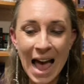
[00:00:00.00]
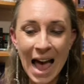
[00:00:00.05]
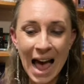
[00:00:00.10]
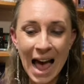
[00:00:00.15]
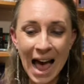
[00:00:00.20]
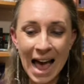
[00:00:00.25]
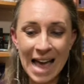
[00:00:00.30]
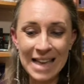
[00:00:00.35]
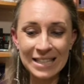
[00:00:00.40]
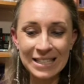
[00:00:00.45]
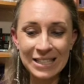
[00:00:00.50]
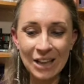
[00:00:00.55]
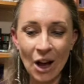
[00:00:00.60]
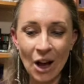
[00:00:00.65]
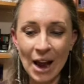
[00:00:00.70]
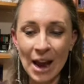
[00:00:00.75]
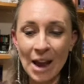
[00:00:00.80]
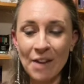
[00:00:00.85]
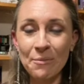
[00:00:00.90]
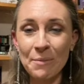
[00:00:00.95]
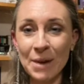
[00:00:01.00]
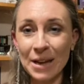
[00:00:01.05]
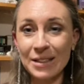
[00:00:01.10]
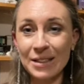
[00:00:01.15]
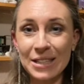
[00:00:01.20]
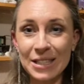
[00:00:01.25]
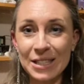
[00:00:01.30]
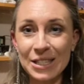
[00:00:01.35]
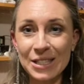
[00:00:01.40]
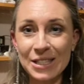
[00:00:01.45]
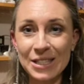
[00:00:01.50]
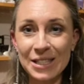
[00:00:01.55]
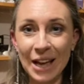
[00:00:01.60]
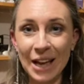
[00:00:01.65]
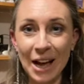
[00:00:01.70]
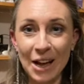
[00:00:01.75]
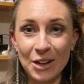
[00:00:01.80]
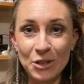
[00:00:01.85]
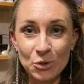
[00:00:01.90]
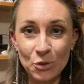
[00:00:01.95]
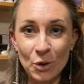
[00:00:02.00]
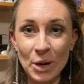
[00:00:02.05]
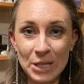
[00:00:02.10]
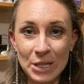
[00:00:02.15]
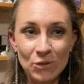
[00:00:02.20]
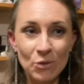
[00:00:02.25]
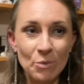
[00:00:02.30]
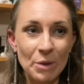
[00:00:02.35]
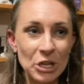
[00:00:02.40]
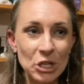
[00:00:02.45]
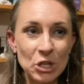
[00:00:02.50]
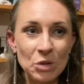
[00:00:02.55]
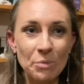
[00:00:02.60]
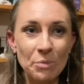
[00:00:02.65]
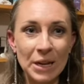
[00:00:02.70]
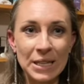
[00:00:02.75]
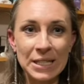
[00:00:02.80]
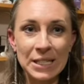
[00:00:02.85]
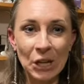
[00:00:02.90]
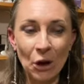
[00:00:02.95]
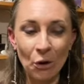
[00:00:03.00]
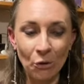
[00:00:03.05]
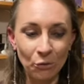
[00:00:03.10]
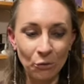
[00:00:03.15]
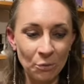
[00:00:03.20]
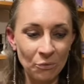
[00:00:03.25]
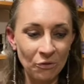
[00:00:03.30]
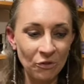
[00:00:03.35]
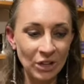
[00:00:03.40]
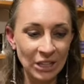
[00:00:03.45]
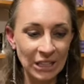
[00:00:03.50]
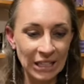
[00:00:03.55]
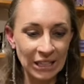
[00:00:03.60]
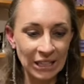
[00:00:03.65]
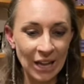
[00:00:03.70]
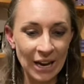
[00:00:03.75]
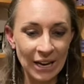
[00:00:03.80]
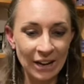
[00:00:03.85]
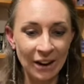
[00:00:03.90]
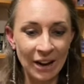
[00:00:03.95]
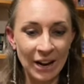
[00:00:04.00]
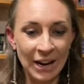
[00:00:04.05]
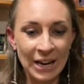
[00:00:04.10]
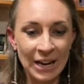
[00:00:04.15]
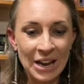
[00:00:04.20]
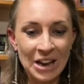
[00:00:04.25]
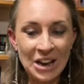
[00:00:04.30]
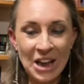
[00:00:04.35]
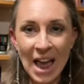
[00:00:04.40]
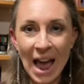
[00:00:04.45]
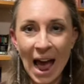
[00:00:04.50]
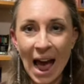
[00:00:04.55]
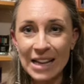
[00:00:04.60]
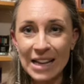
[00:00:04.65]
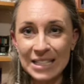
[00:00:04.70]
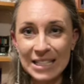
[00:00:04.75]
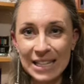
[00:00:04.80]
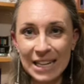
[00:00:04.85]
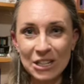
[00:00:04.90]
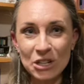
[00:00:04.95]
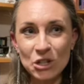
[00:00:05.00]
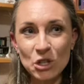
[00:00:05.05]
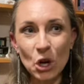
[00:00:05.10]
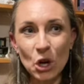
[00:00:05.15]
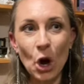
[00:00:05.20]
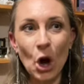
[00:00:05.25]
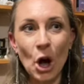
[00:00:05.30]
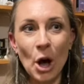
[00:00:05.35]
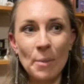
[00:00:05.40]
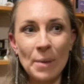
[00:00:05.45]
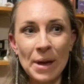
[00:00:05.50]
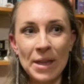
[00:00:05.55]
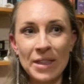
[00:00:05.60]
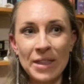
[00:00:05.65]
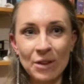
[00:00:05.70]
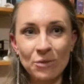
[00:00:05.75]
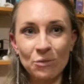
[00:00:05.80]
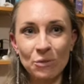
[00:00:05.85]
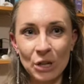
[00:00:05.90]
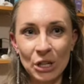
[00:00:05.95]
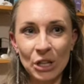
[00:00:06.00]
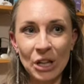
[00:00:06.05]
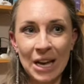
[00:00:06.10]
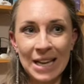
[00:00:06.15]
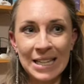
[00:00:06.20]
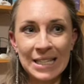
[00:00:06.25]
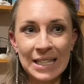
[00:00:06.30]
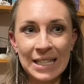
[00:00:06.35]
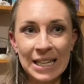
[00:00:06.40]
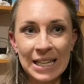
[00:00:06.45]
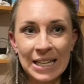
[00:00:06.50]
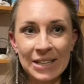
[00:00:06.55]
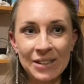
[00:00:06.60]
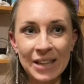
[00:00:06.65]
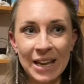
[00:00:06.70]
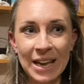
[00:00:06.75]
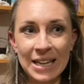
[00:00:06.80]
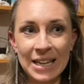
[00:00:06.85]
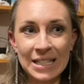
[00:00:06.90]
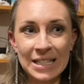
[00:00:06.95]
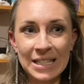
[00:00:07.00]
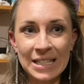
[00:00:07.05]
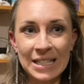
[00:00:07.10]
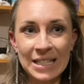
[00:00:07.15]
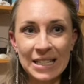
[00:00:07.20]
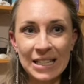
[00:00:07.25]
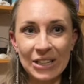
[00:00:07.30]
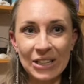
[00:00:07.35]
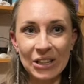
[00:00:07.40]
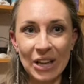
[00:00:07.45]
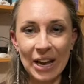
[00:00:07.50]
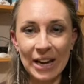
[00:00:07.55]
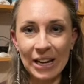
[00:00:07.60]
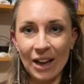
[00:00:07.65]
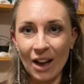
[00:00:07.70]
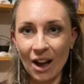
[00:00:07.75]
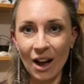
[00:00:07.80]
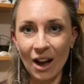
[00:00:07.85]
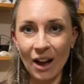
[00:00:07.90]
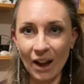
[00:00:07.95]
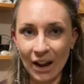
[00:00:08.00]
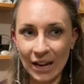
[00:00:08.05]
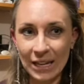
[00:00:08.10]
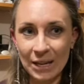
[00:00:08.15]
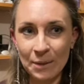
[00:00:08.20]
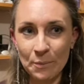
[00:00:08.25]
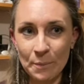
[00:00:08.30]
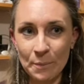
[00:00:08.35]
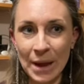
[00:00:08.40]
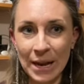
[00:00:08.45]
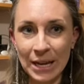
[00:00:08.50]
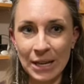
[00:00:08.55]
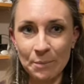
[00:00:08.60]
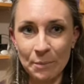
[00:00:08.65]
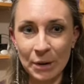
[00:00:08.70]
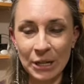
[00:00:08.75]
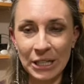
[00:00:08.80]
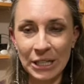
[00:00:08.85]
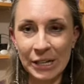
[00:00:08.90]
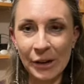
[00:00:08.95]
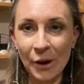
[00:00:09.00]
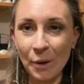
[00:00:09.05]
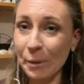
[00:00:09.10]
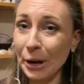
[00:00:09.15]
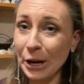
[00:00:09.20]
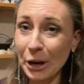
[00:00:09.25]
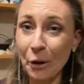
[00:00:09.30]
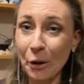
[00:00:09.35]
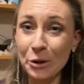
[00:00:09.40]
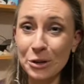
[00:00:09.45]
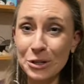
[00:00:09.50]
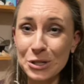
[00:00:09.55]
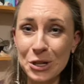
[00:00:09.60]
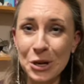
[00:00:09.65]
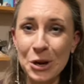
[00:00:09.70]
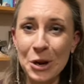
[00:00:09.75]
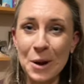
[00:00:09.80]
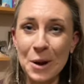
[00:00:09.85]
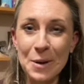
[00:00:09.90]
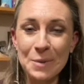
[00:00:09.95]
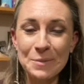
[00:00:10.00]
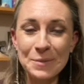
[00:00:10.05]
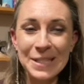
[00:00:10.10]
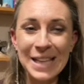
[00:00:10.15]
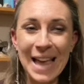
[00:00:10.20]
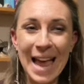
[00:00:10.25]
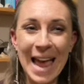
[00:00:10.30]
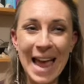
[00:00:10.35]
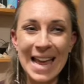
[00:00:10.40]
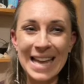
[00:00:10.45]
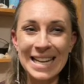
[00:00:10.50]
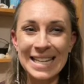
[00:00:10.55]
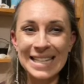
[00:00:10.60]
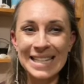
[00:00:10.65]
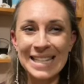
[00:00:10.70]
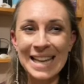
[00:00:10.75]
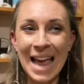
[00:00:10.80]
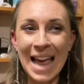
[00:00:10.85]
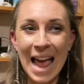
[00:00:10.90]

as I have made this transformation myself from feeling like I had to get a job and then realizing that like I can make money on my own terms and